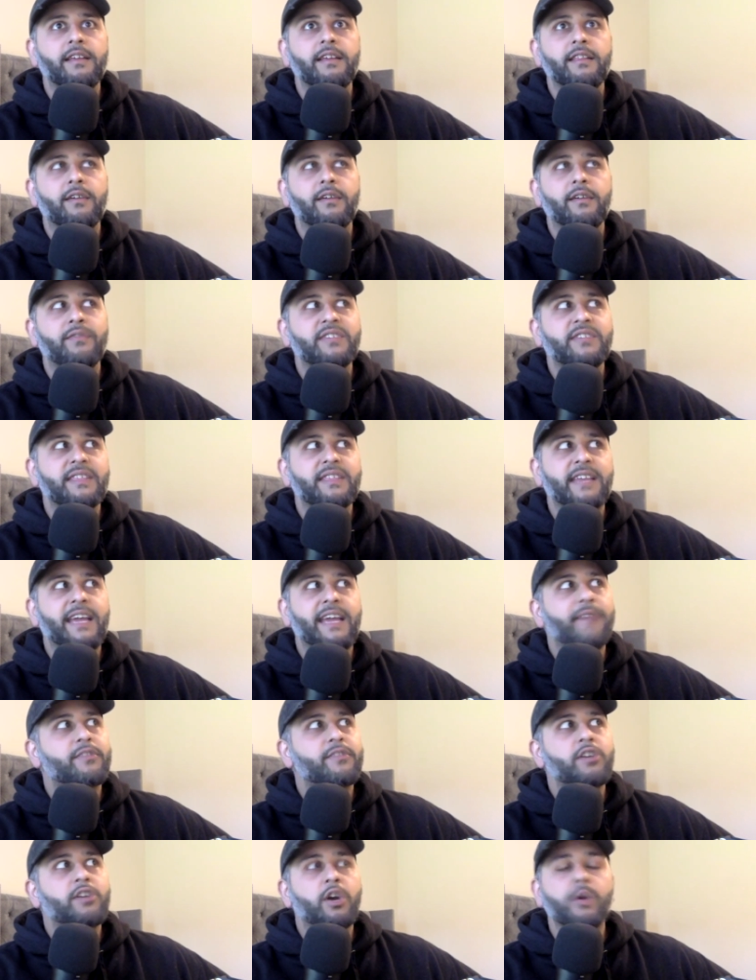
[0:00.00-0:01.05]
obviously they
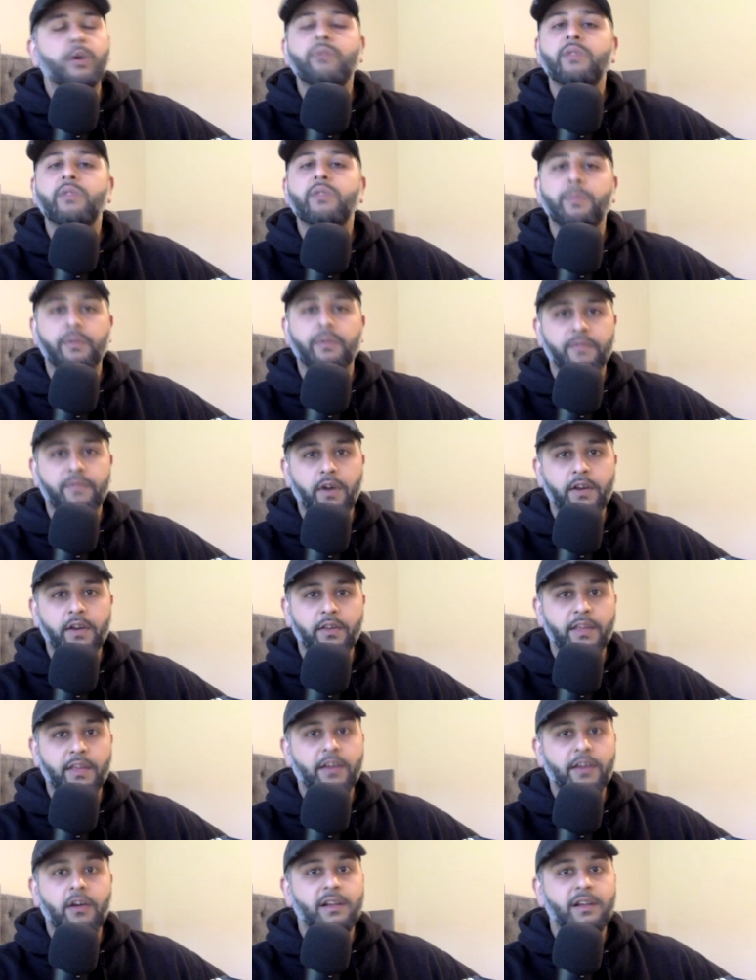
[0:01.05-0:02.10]
have to go in with the bravado.
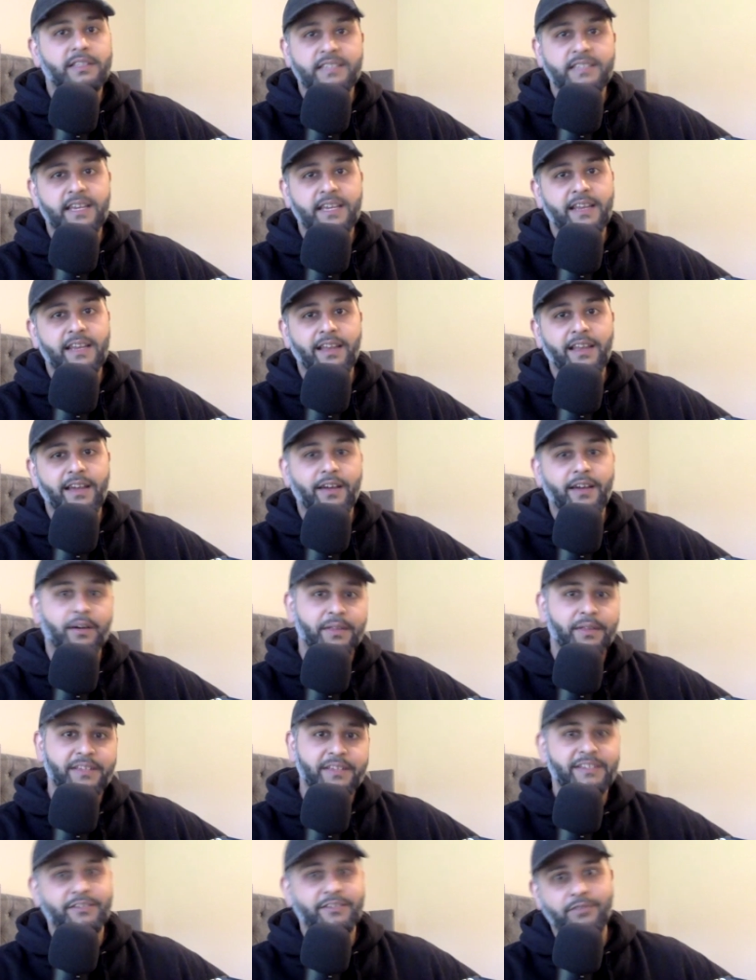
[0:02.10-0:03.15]
They can't say like, oh,
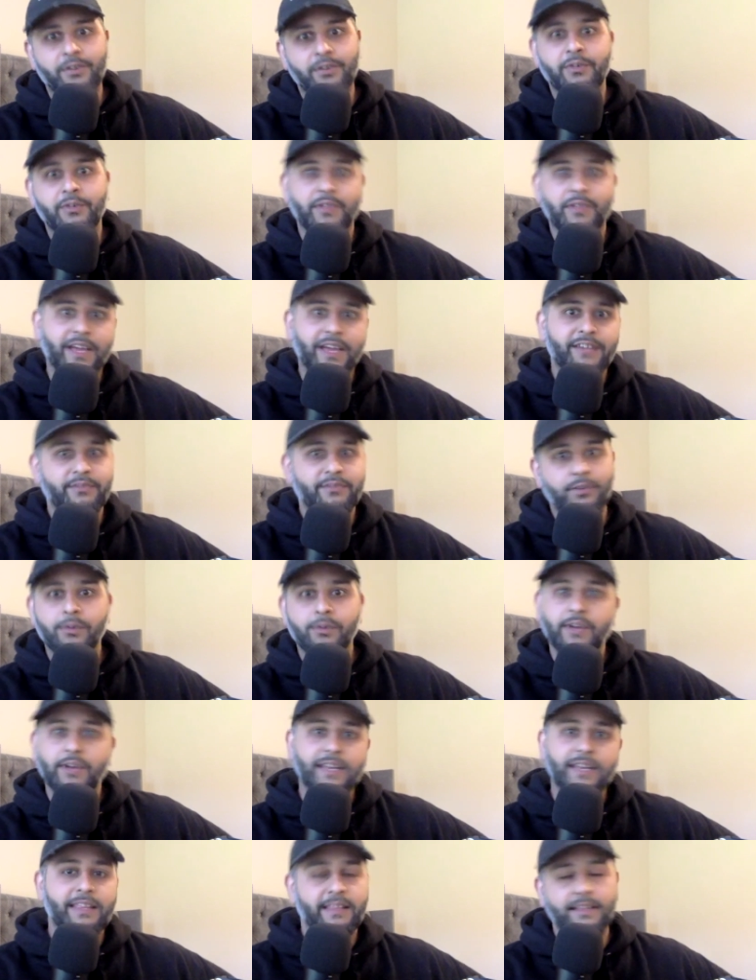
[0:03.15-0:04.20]
this is wrong or that's wrong, or
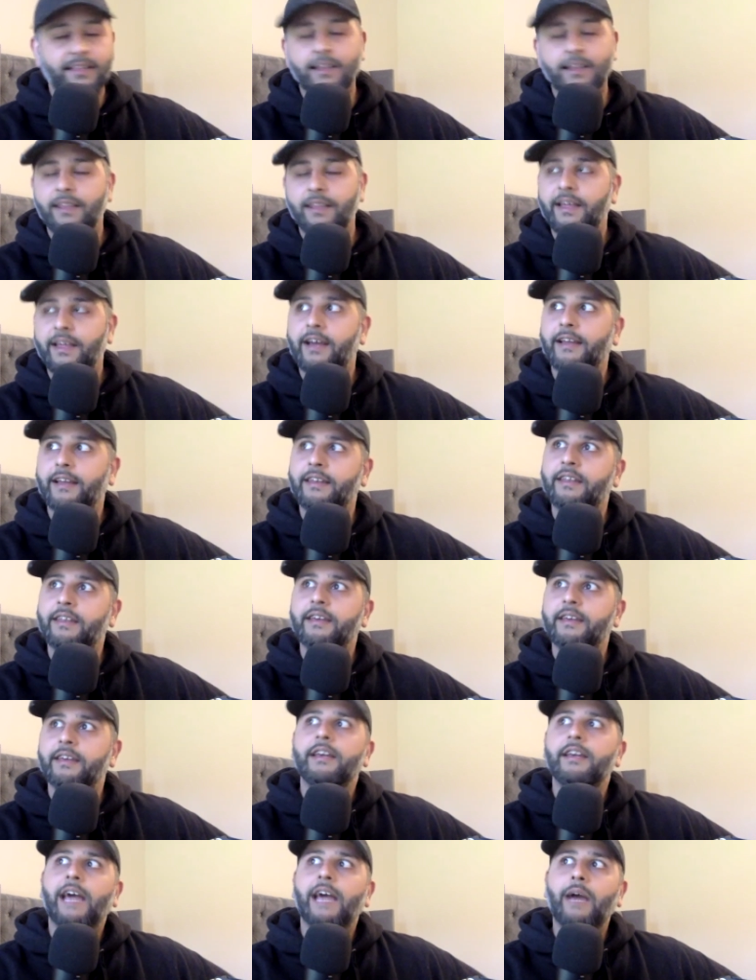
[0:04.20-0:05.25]
anything like that. And
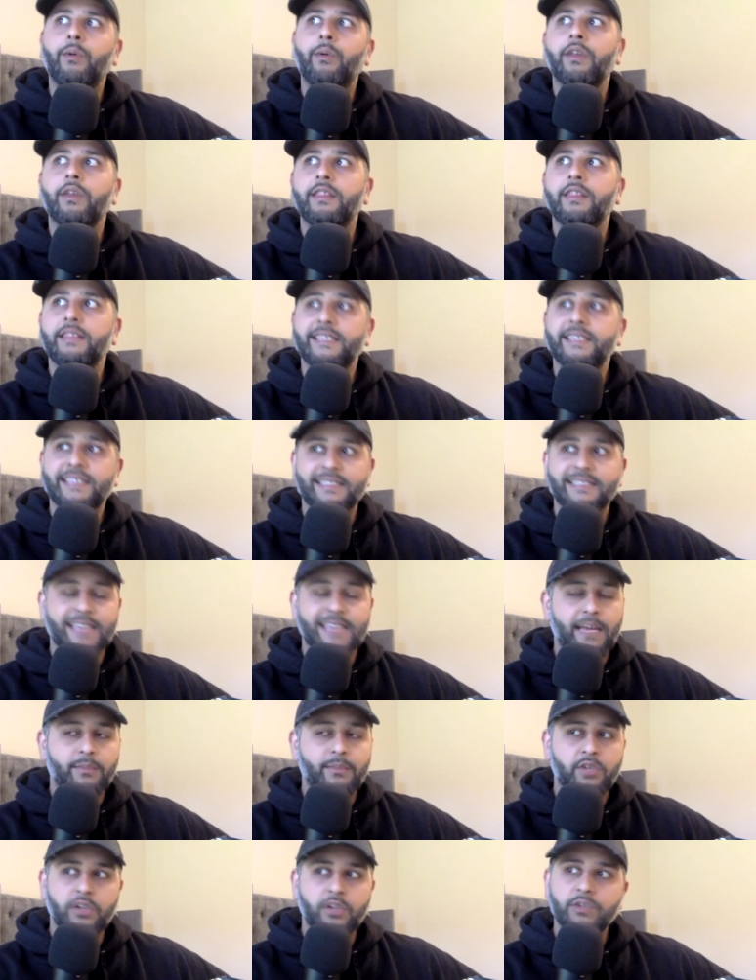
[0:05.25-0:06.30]
and one of the things yeah. that
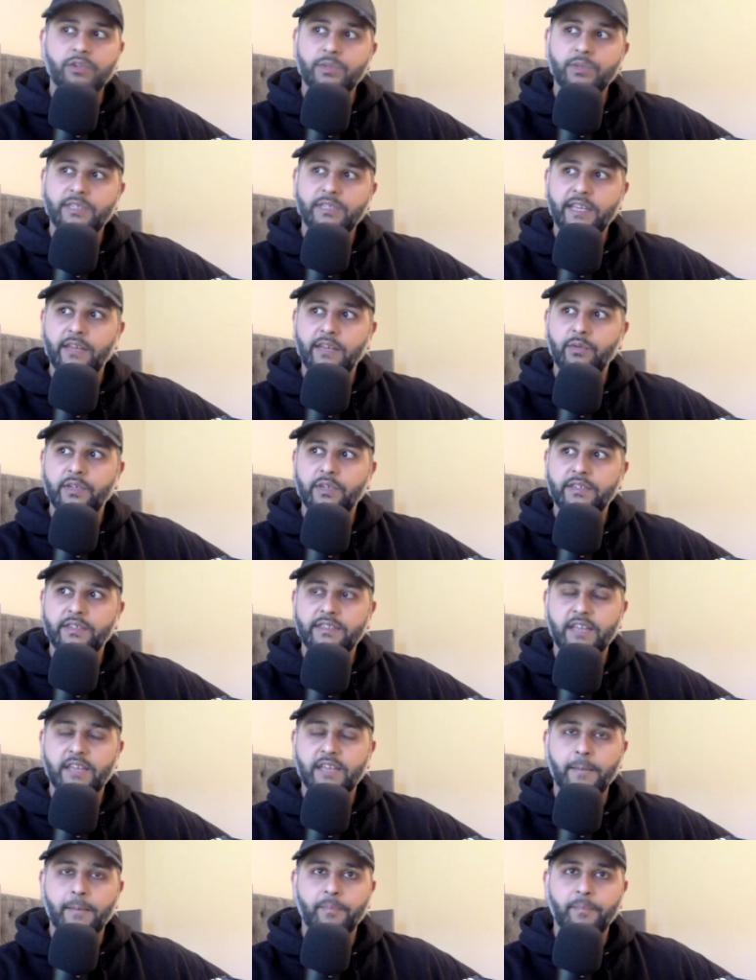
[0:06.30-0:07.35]
Sam Jones was saying was
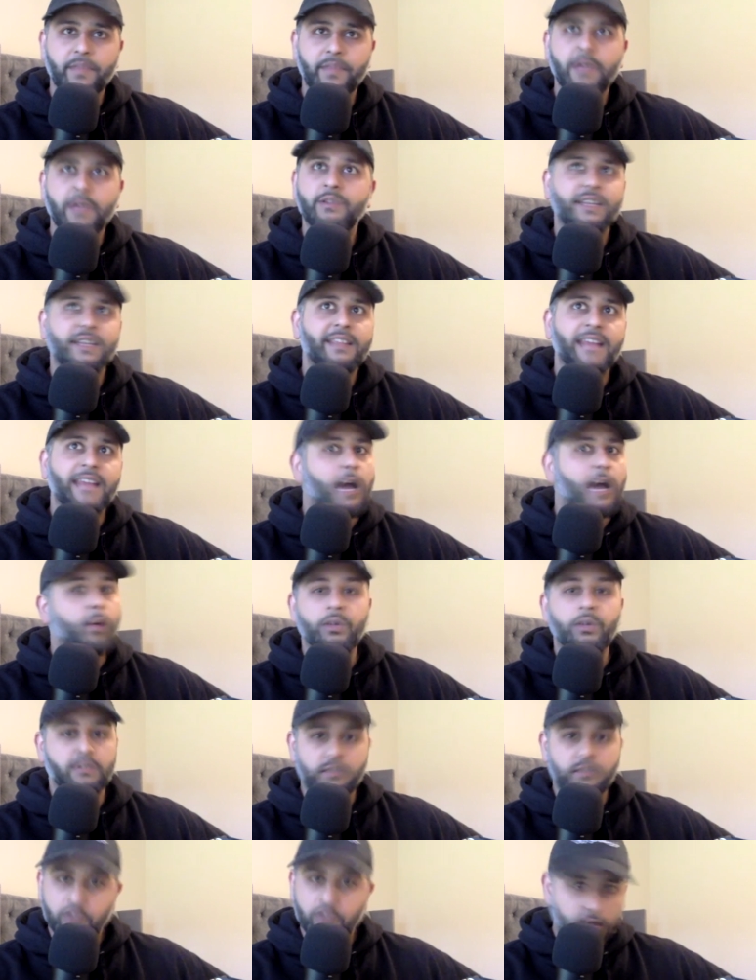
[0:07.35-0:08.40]
um, he was like, that
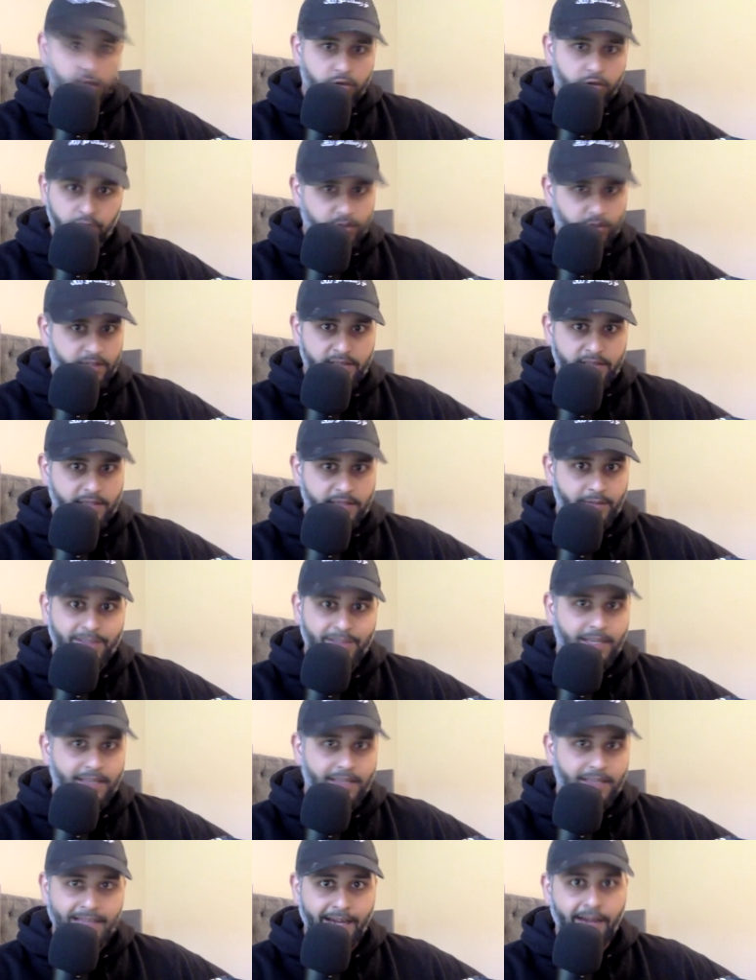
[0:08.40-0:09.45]
wasn't Joe Joyce. He was
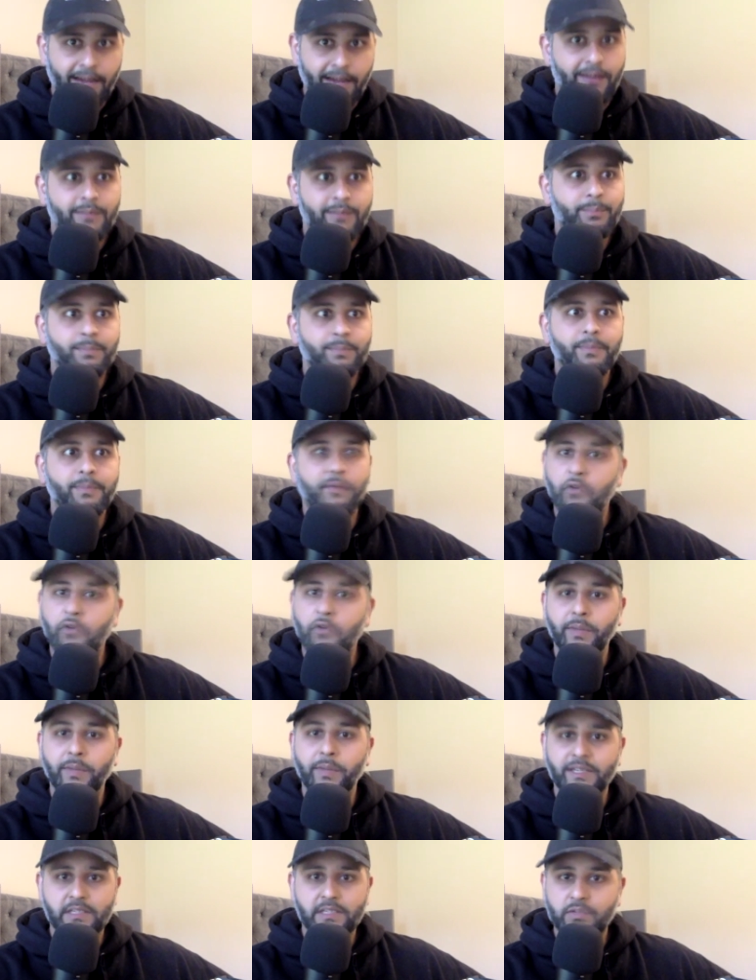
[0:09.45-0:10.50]
like, that mm.
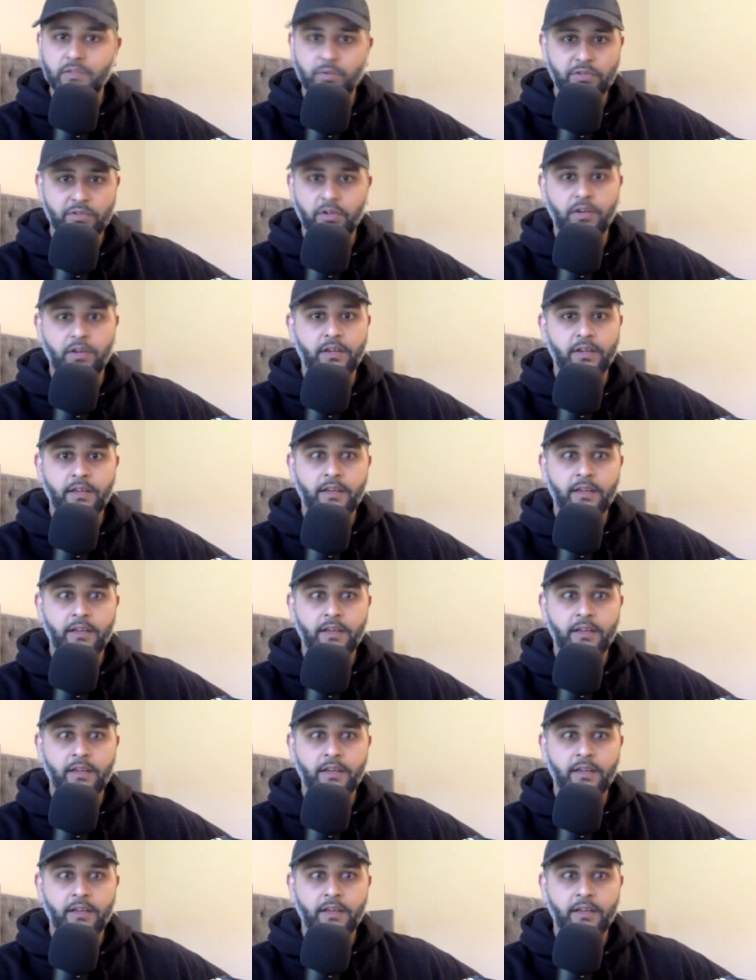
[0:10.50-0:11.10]
performance was not